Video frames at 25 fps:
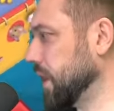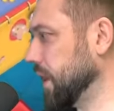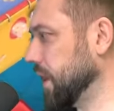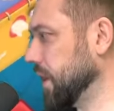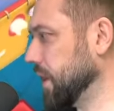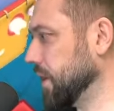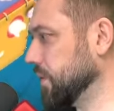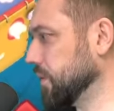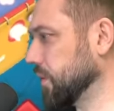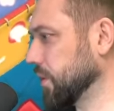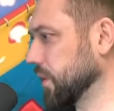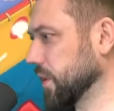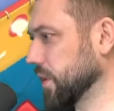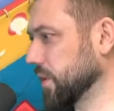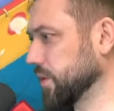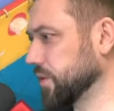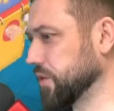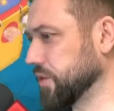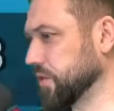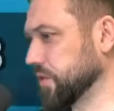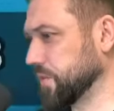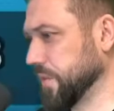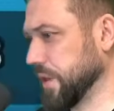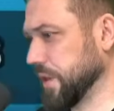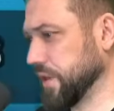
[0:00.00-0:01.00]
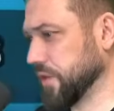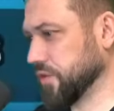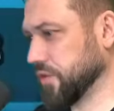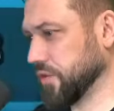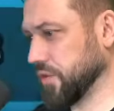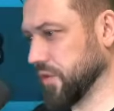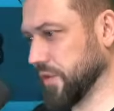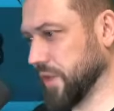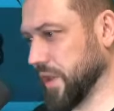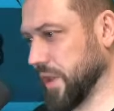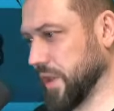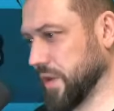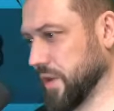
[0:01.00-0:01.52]
And we're going to just make sure
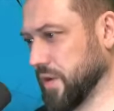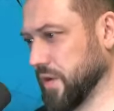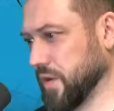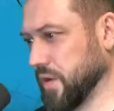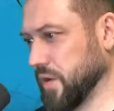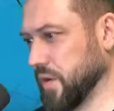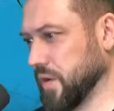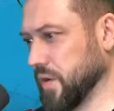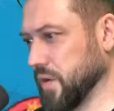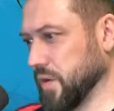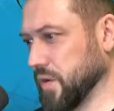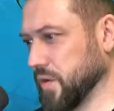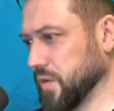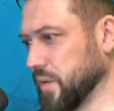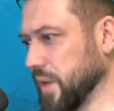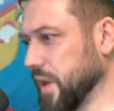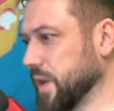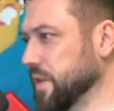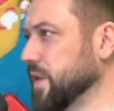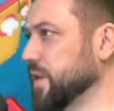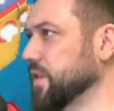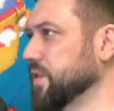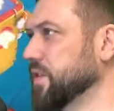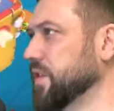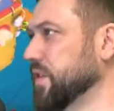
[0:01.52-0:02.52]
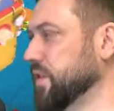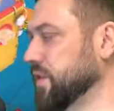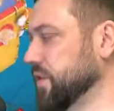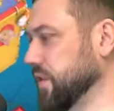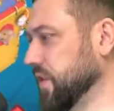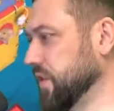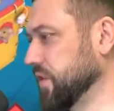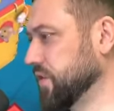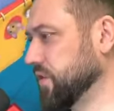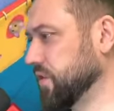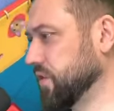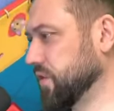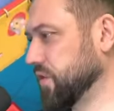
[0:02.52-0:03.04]
that red doesn't
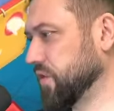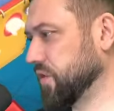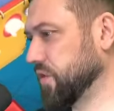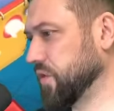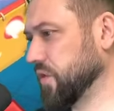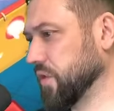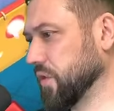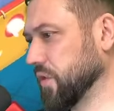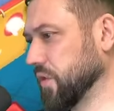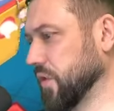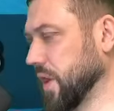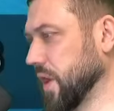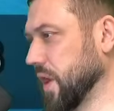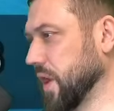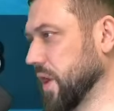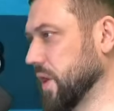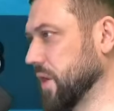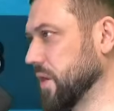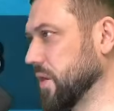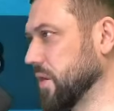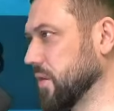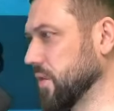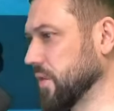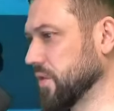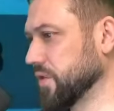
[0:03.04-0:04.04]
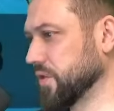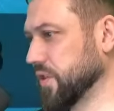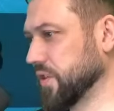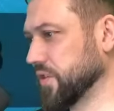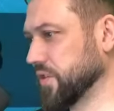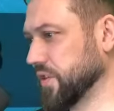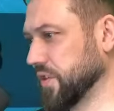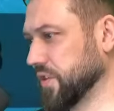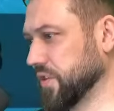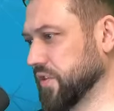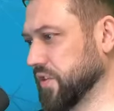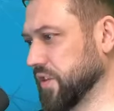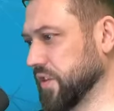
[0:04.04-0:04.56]
exist, or uh, orange
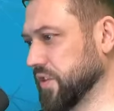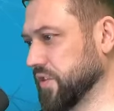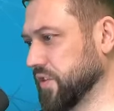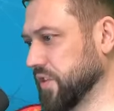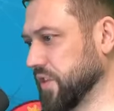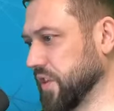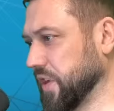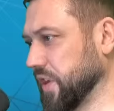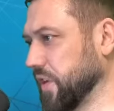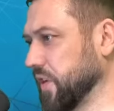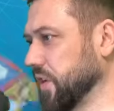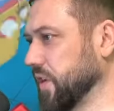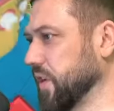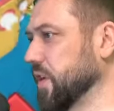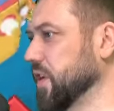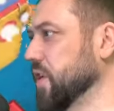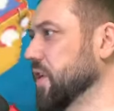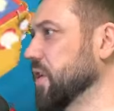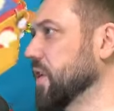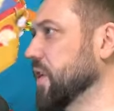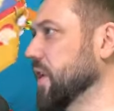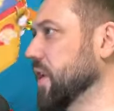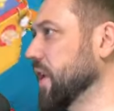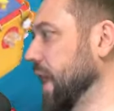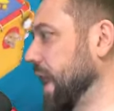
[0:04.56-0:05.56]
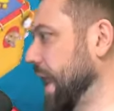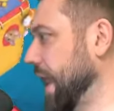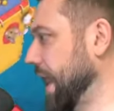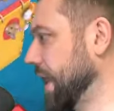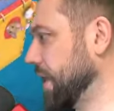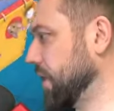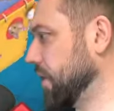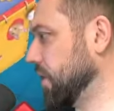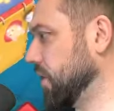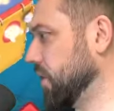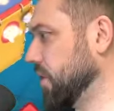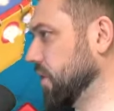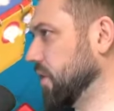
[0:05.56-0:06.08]
doesn't exist there
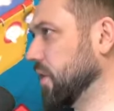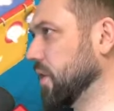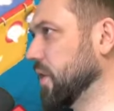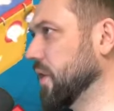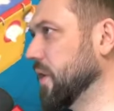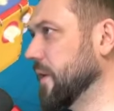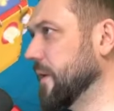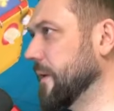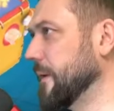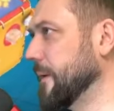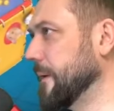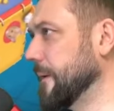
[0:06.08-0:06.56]
at all.